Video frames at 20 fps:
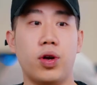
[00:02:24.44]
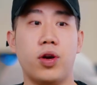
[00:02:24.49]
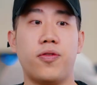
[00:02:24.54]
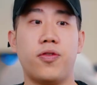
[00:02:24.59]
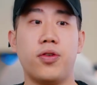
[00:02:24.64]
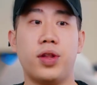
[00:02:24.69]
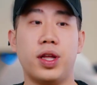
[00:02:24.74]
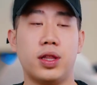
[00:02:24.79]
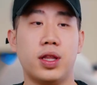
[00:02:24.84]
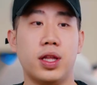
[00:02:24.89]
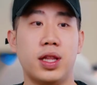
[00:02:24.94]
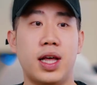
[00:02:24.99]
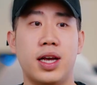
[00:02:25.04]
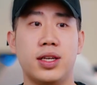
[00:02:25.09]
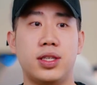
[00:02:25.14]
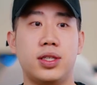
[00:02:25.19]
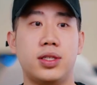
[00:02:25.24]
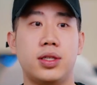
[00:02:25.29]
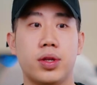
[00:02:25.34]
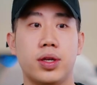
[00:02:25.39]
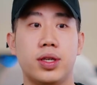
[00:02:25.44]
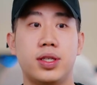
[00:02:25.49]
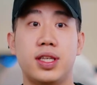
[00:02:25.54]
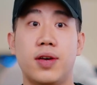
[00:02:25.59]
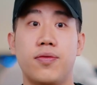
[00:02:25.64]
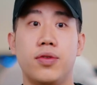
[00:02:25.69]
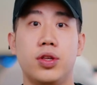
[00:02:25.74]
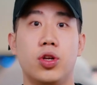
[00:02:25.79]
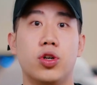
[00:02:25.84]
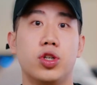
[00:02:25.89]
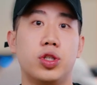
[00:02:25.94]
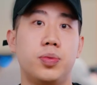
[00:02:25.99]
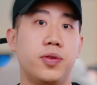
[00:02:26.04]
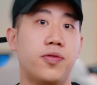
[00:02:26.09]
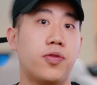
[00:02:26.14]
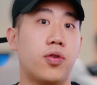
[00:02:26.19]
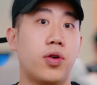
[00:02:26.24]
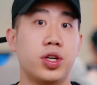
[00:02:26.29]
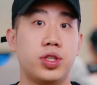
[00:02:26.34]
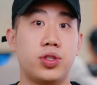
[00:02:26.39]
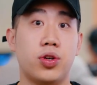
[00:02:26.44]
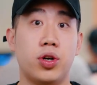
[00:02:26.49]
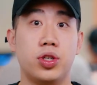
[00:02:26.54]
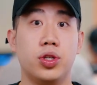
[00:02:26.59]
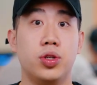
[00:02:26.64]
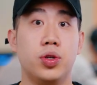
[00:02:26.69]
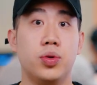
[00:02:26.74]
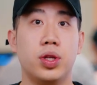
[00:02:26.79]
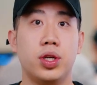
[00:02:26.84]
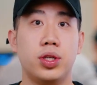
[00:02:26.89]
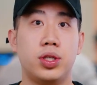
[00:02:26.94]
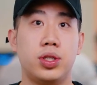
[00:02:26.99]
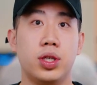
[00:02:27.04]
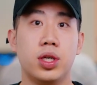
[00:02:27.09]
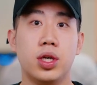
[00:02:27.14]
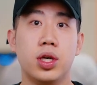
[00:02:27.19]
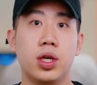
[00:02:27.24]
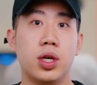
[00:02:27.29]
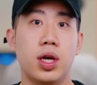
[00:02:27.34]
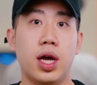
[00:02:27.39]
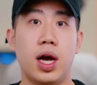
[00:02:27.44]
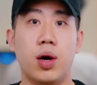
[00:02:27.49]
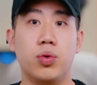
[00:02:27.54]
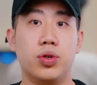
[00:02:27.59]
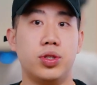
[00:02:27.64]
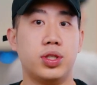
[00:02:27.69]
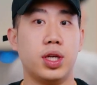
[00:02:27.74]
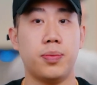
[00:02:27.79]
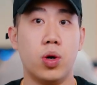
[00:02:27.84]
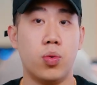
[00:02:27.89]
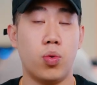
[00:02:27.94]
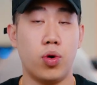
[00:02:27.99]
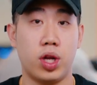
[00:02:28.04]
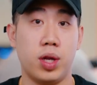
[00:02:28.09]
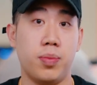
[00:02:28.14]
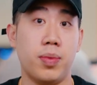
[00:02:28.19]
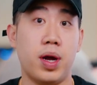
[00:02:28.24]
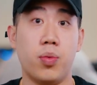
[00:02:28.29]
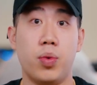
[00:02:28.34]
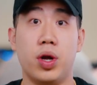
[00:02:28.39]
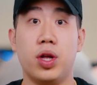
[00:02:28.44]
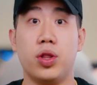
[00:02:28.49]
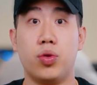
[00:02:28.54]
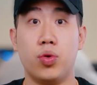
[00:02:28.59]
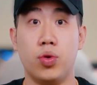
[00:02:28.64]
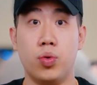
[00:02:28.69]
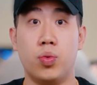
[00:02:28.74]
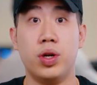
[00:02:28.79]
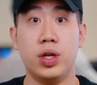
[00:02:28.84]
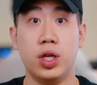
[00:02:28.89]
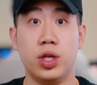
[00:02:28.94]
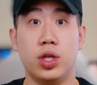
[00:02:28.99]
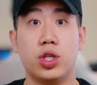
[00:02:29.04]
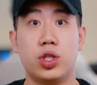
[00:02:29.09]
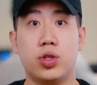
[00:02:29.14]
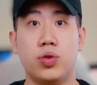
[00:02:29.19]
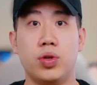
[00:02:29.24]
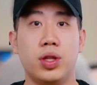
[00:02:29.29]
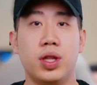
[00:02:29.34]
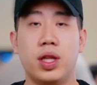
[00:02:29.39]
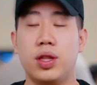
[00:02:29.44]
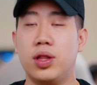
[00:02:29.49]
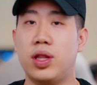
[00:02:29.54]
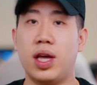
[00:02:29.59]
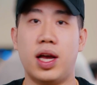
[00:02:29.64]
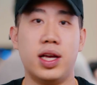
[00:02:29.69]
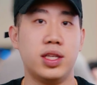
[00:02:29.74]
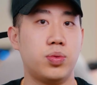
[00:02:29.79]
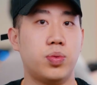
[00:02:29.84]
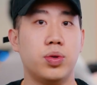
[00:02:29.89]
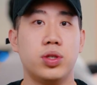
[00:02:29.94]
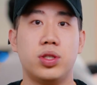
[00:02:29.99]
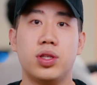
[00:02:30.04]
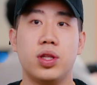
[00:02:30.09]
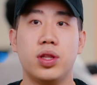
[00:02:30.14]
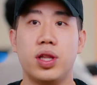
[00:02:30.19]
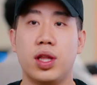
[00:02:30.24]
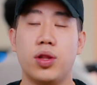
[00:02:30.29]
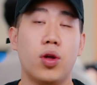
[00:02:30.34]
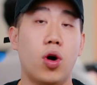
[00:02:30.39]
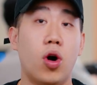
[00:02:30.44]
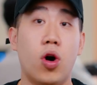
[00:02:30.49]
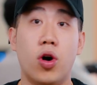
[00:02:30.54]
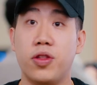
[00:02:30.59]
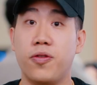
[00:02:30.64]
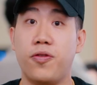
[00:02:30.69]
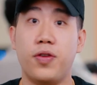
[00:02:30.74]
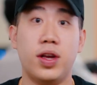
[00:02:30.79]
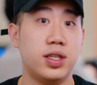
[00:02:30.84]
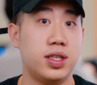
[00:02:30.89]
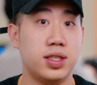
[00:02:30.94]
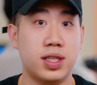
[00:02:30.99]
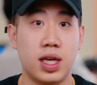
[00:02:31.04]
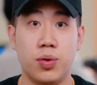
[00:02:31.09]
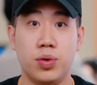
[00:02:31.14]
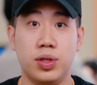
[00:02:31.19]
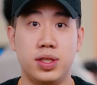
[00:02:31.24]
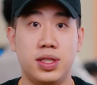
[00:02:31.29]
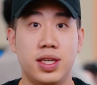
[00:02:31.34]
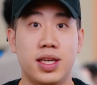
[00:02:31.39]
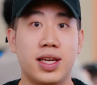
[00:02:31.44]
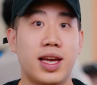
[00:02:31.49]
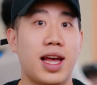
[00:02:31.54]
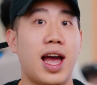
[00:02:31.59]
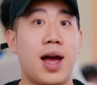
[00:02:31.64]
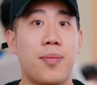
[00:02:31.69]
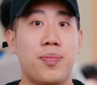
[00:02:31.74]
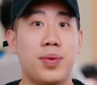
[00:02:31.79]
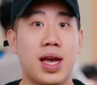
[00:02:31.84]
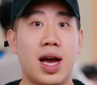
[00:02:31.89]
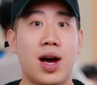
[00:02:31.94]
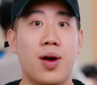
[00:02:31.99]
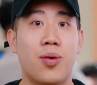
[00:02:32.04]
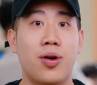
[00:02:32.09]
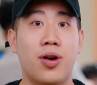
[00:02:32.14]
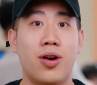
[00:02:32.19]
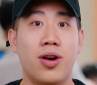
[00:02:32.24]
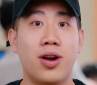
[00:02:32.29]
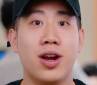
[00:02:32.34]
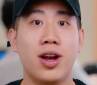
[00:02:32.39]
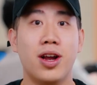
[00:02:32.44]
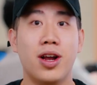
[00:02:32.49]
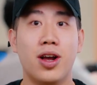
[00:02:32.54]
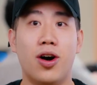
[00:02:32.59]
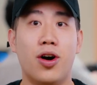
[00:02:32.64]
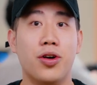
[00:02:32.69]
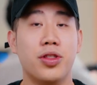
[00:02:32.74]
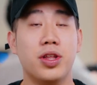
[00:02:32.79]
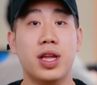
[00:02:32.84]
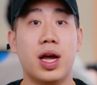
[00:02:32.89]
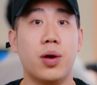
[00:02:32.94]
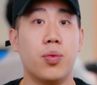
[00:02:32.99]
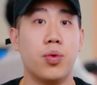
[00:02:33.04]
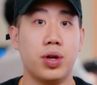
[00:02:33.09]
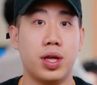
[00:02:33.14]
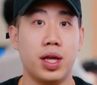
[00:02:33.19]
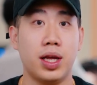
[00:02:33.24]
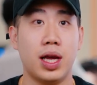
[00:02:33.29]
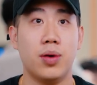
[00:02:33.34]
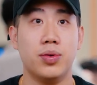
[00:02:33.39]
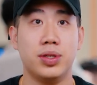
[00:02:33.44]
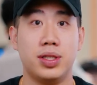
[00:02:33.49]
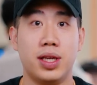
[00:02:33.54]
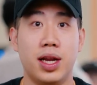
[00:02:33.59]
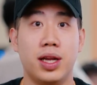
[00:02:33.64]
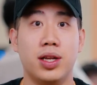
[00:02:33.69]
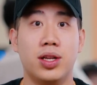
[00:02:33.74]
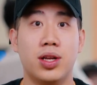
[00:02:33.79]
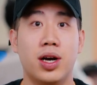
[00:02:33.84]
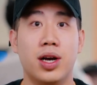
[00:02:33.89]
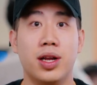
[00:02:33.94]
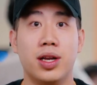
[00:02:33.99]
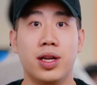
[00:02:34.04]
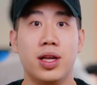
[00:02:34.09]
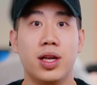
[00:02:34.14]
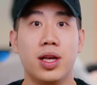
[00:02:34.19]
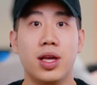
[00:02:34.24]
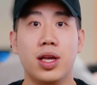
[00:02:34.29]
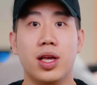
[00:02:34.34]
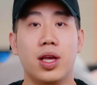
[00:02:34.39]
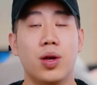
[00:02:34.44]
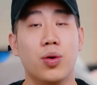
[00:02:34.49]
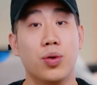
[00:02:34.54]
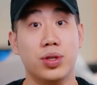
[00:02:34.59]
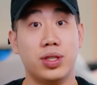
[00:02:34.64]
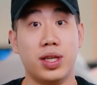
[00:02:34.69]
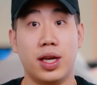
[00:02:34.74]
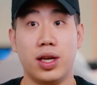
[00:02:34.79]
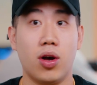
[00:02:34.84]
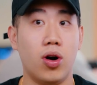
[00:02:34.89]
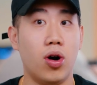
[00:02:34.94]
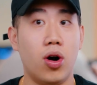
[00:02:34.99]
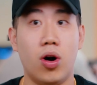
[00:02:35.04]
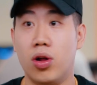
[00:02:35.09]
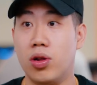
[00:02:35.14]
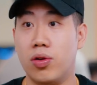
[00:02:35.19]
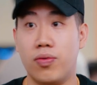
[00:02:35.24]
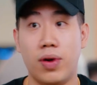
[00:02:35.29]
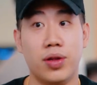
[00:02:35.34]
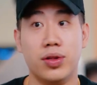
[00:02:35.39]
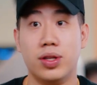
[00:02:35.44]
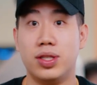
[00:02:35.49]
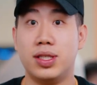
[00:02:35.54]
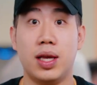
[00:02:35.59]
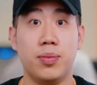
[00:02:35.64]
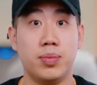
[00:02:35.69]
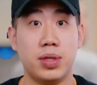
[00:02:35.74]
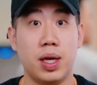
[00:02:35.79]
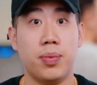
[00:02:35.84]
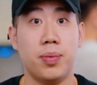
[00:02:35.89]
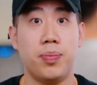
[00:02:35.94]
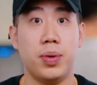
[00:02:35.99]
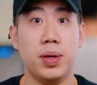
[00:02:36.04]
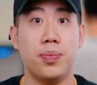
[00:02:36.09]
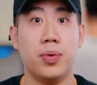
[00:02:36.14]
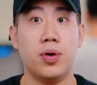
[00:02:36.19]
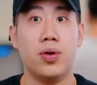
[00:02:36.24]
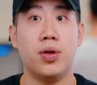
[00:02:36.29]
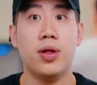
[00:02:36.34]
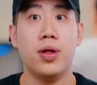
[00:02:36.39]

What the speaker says: for like the last 7 years before I started to do this, I was like working my way through one industry, and that's all the faces I was seeing at happy hour, all the networking I was getting done, it was like all around the same type of people.